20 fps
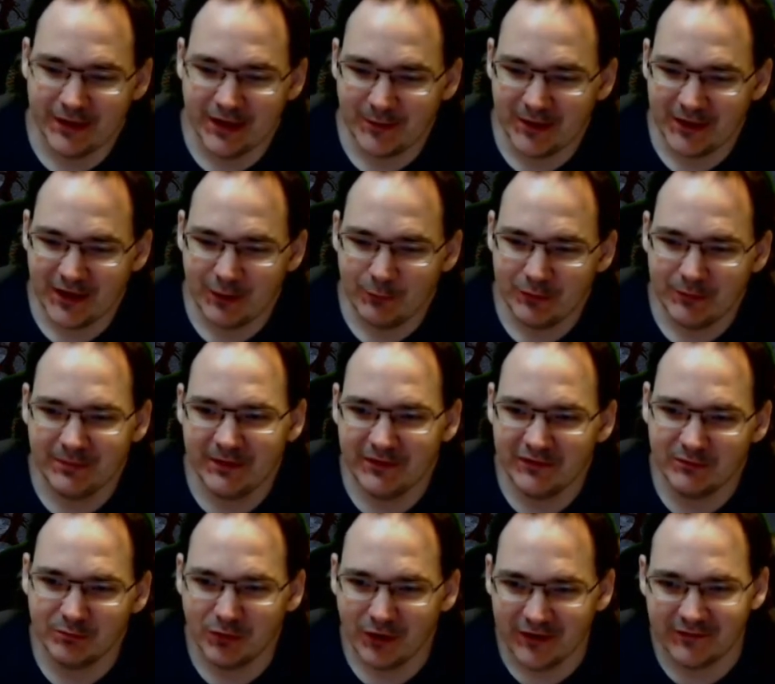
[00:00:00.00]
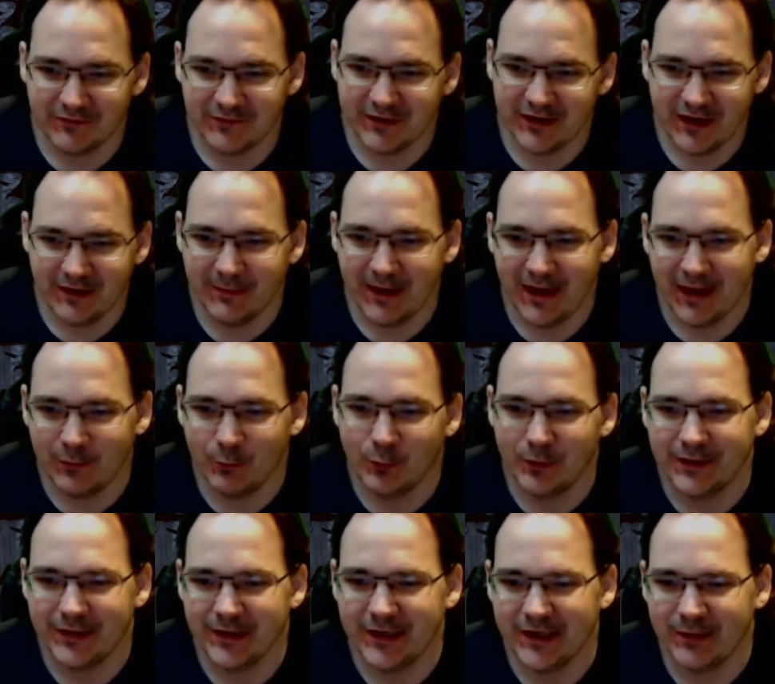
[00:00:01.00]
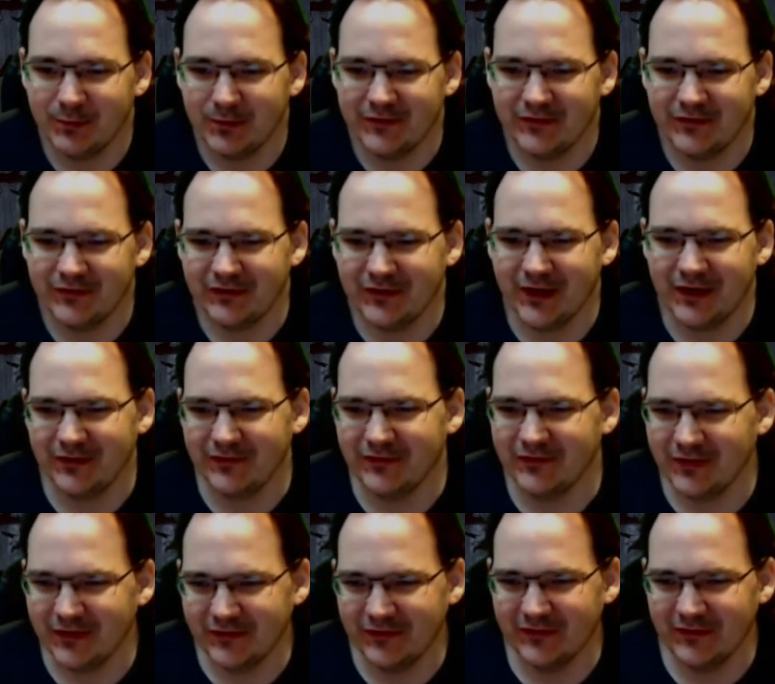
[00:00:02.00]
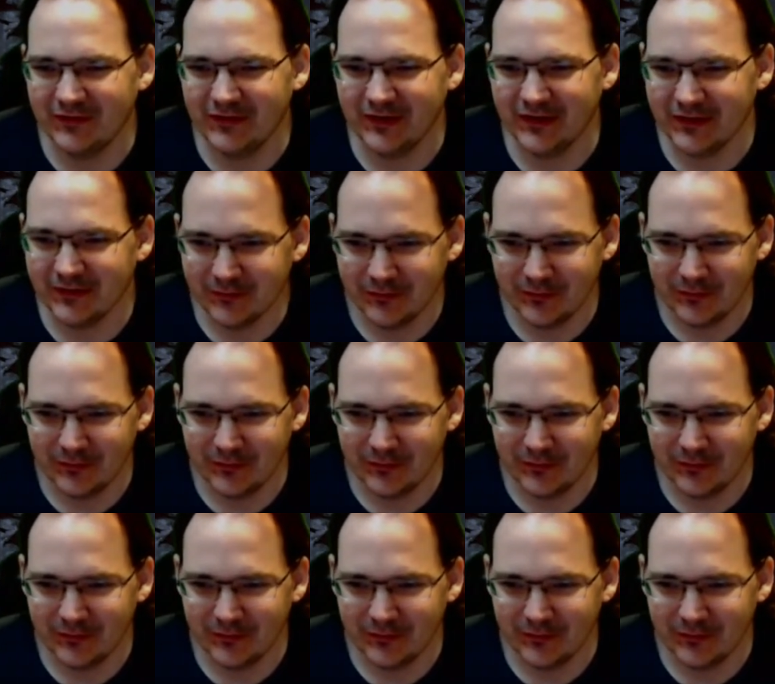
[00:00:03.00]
I mean, I wouldn't be surprised if it came back one day, but it just kind of sucks to see it